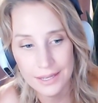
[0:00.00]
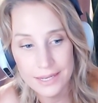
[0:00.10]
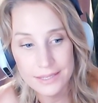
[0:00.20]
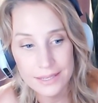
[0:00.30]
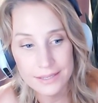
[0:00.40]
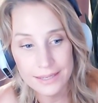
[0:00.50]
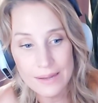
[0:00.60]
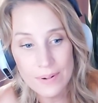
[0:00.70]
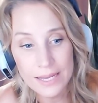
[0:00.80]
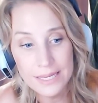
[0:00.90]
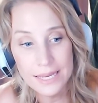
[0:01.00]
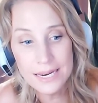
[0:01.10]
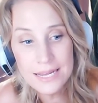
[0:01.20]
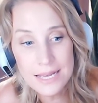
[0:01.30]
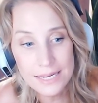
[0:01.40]
Is the sleeper
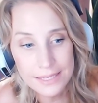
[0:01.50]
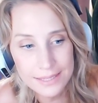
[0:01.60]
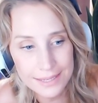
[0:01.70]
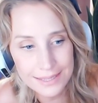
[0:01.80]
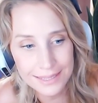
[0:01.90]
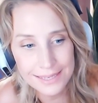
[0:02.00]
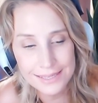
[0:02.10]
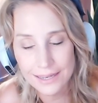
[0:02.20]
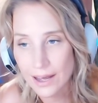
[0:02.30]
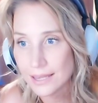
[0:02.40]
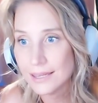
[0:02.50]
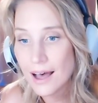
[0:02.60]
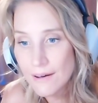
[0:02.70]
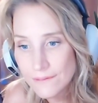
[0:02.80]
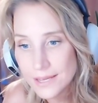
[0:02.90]
Gideon, says Lisa. I
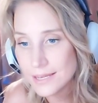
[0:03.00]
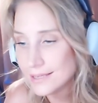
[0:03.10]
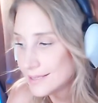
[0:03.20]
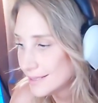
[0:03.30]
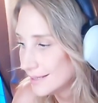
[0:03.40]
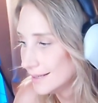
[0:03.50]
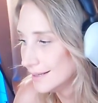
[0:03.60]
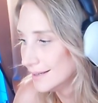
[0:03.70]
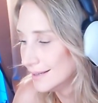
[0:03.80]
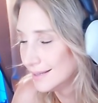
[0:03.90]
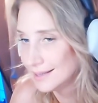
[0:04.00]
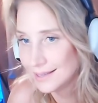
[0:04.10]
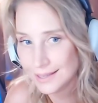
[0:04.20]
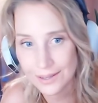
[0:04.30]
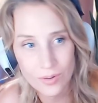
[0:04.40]
love this.
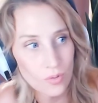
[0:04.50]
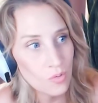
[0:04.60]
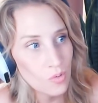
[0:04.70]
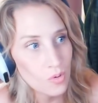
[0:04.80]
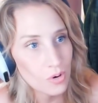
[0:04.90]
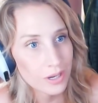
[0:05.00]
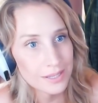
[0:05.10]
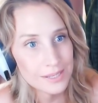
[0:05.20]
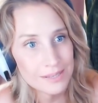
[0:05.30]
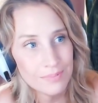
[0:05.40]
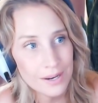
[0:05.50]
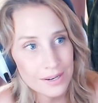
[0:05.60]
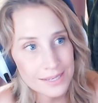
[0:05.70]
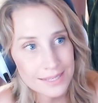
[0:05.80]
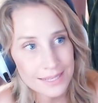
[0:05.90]
Ooh,
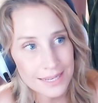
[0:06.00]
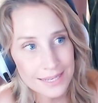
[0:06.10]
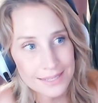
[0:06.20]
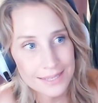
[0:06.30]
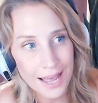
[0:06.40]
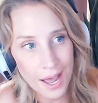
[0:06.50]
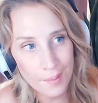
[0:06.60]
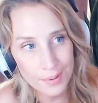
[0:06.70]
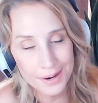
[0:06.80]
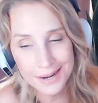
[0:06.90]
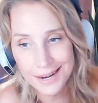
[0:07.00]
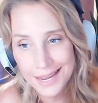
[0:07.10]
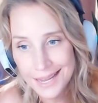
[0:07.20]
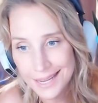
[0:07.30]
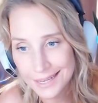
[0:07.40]
conspiracies
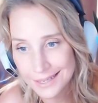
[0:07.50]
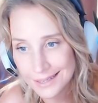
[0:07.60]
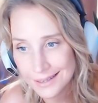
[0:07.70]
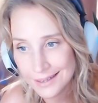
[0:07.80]
happening.